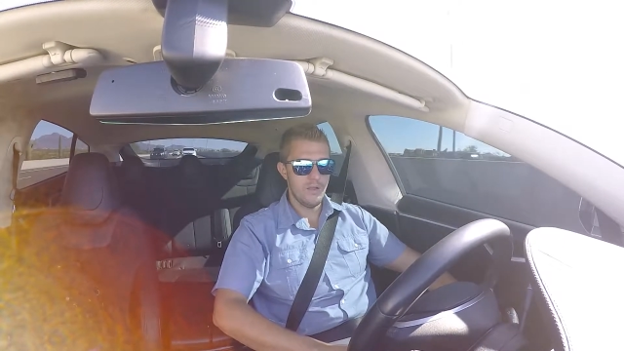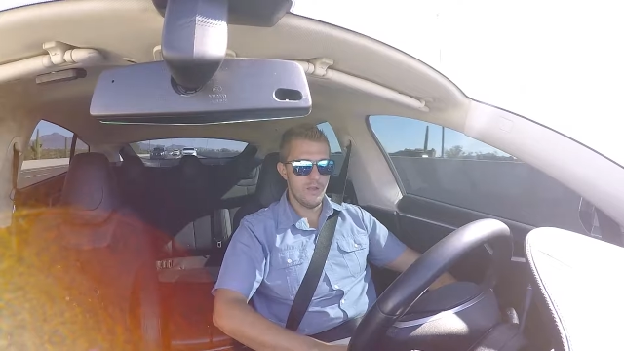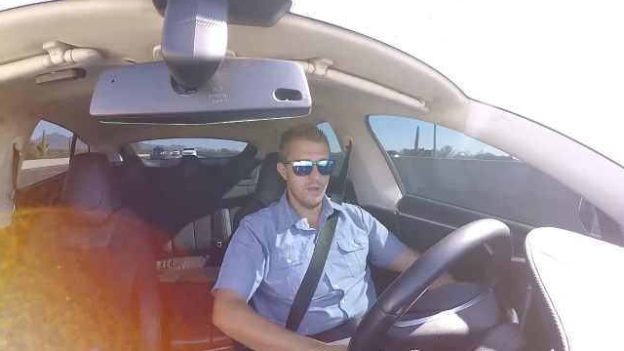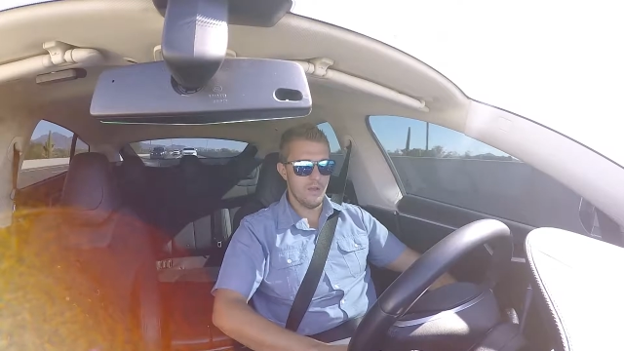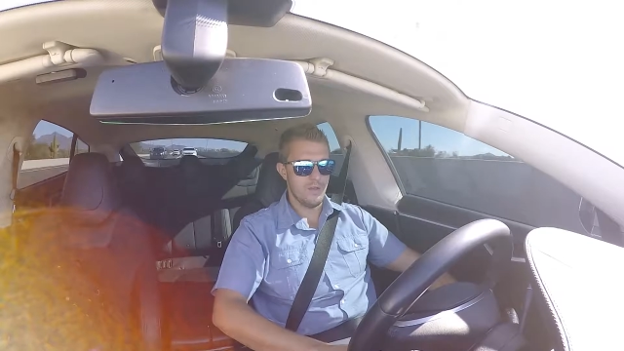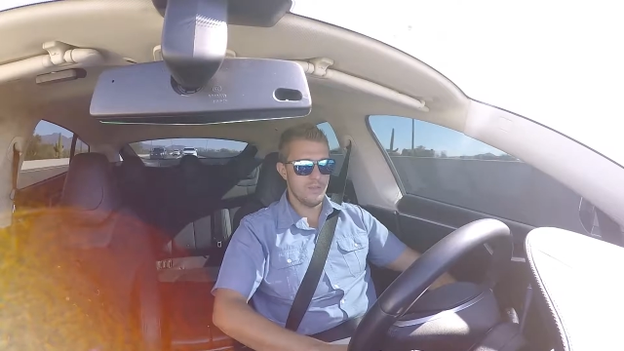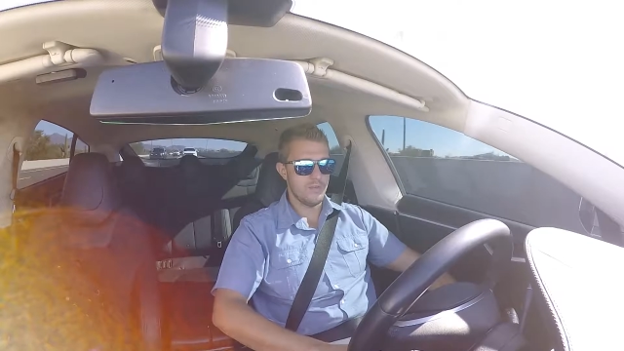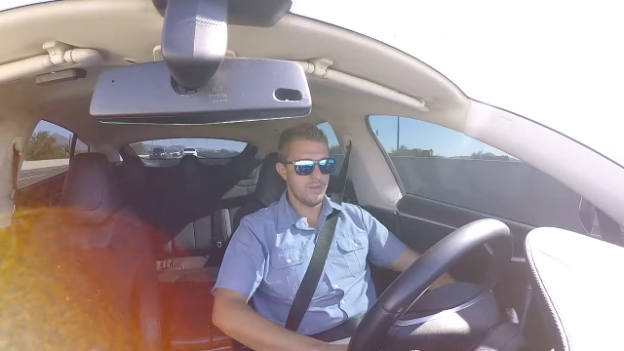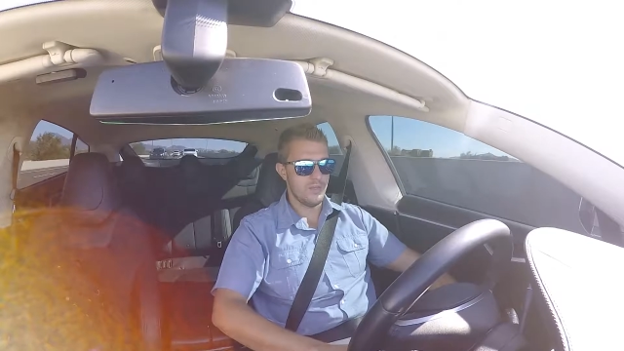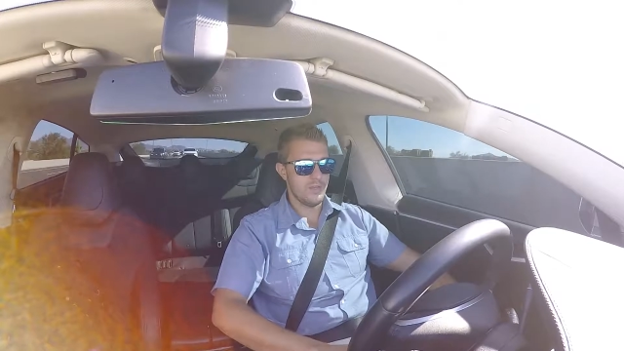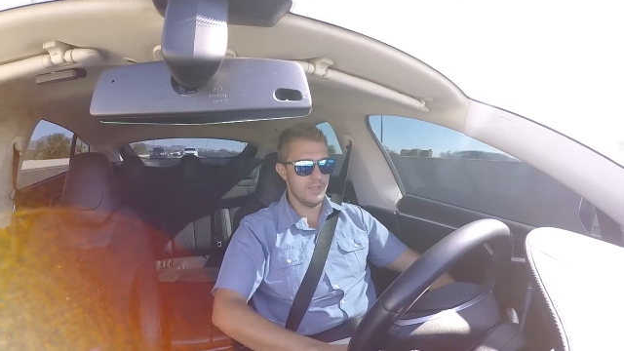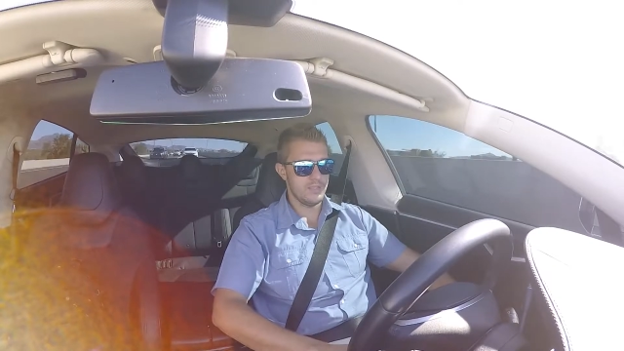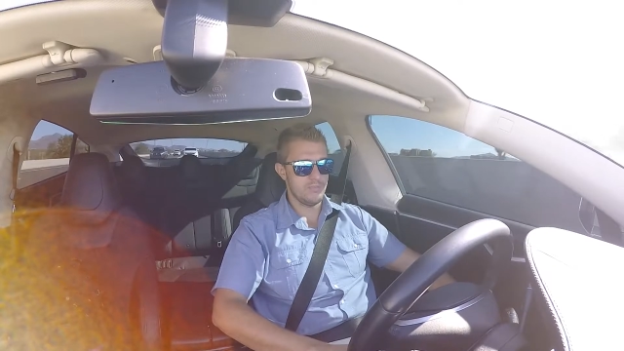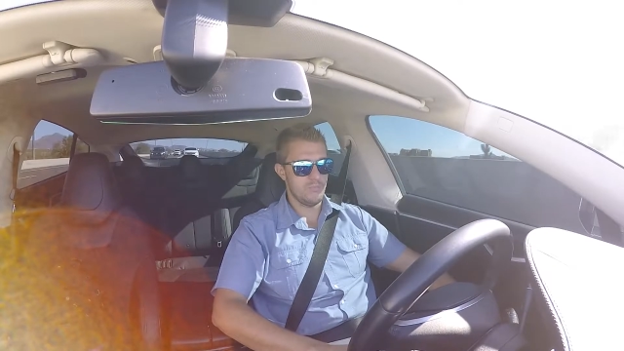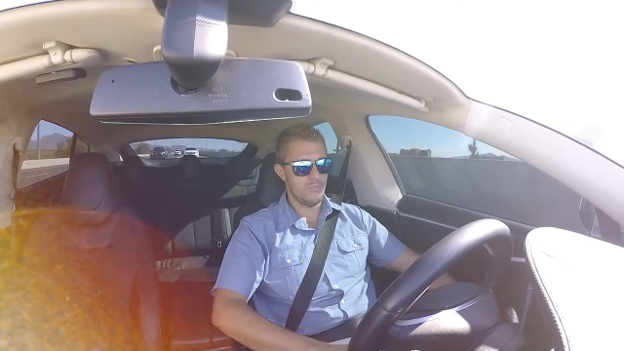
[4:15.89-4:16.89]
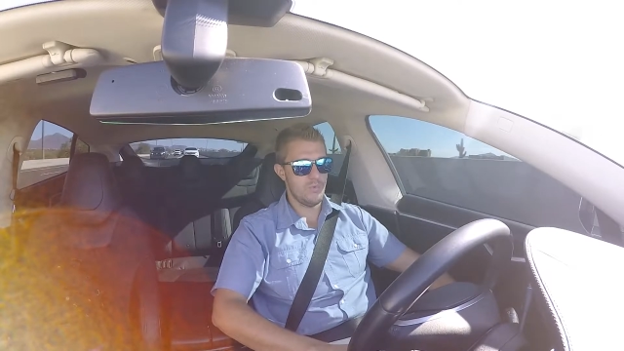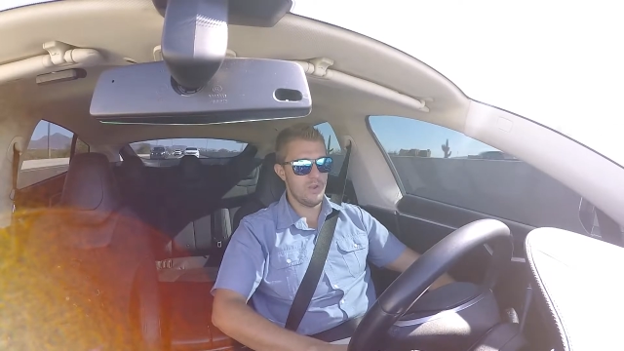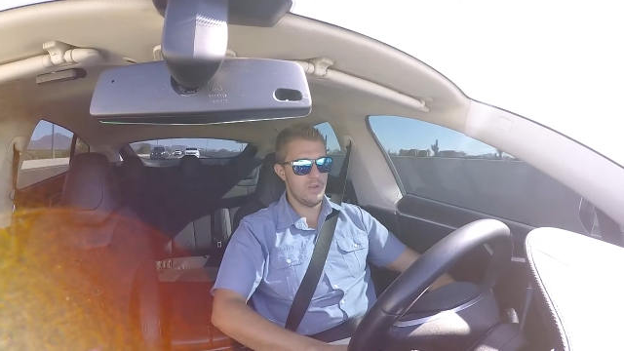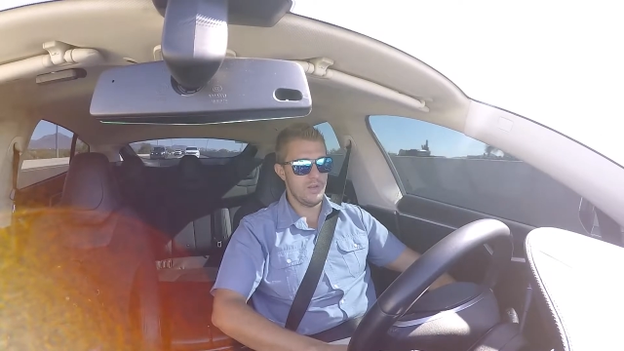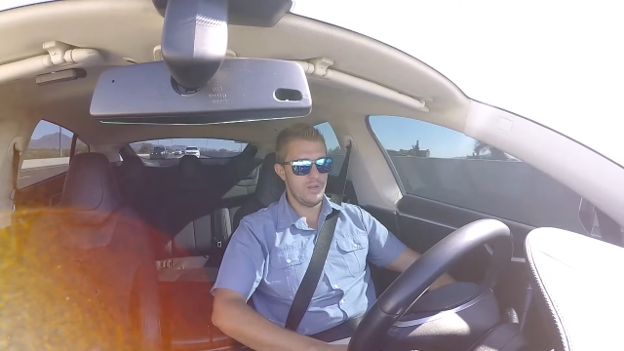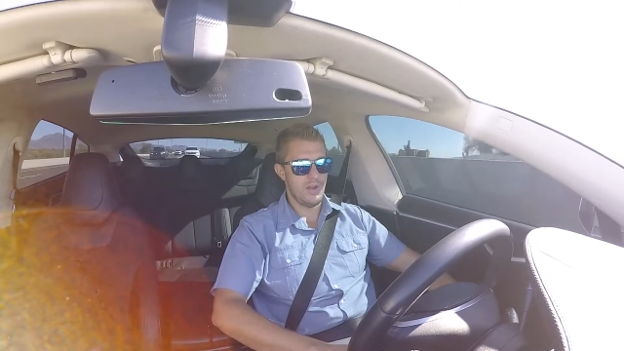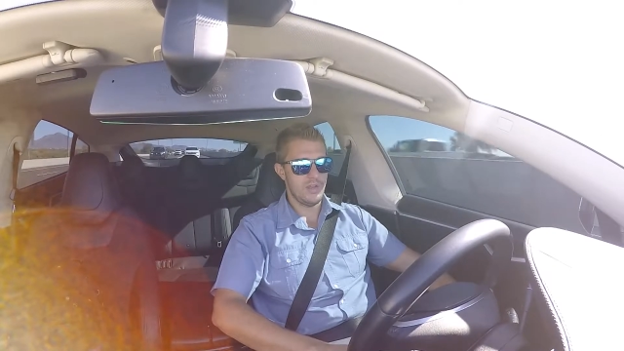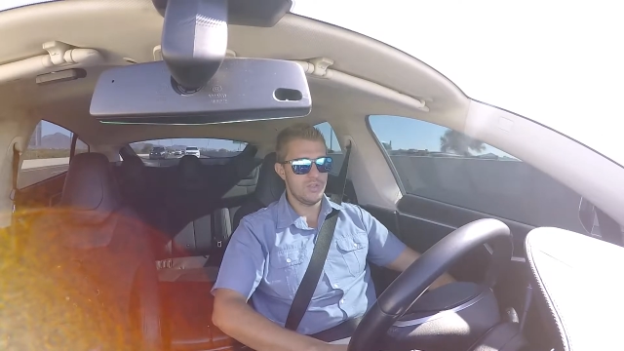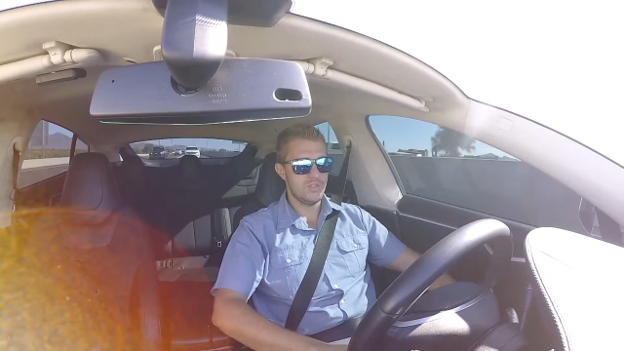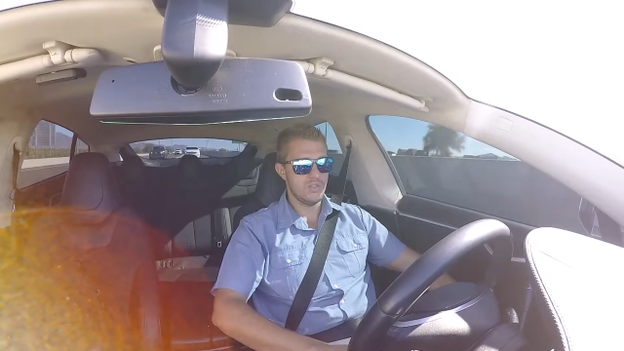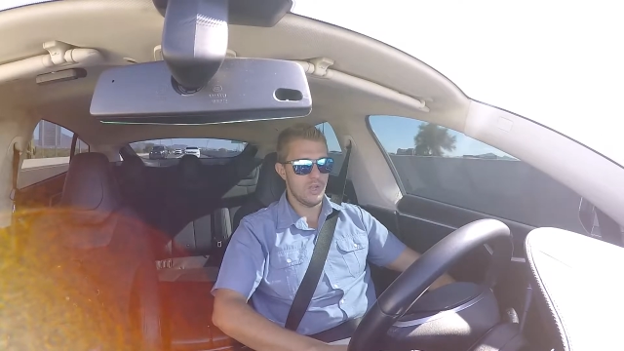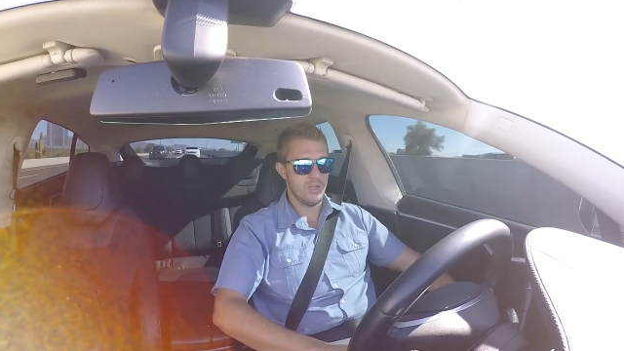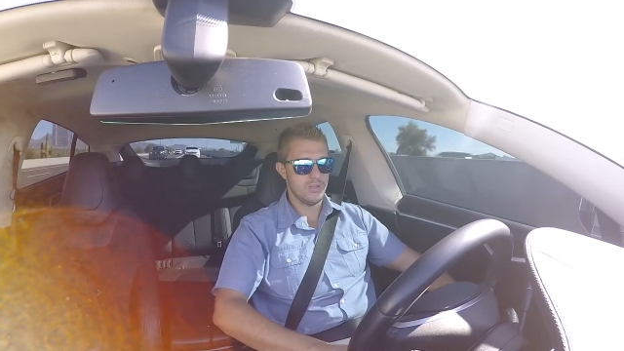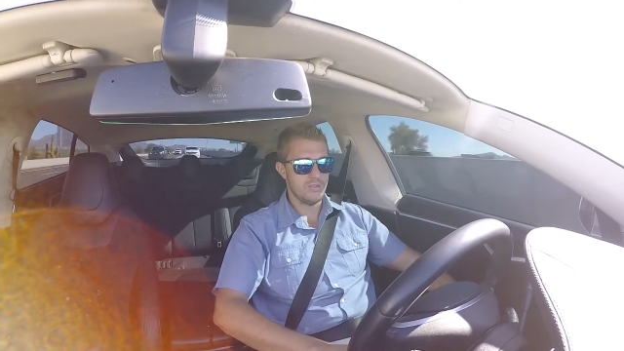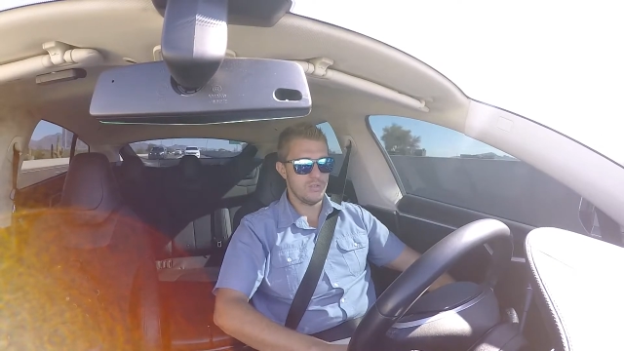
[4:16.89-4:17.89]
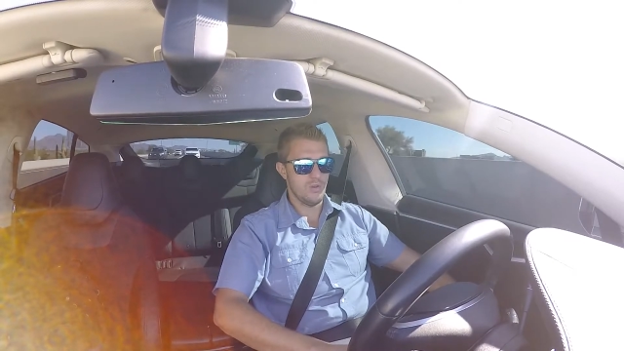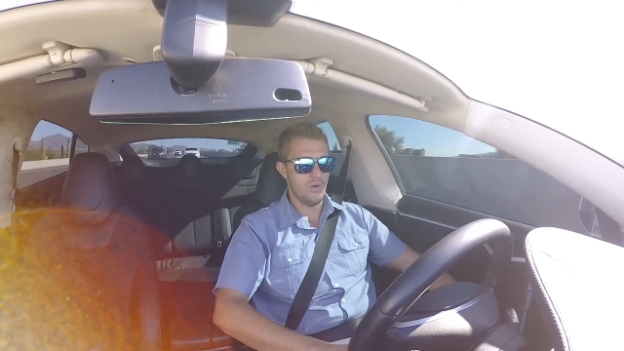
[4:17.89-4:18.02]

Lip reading: You can get some really nice shots.